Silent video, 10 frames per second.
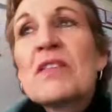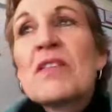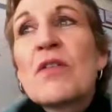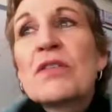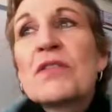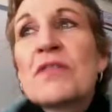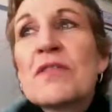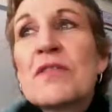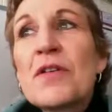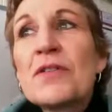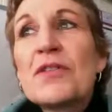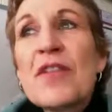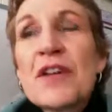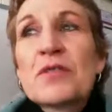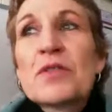Those
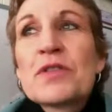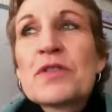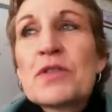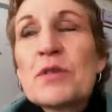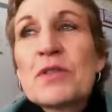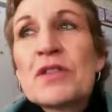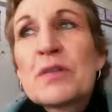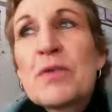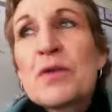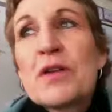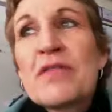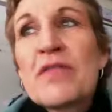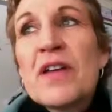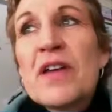friends were extremely supportive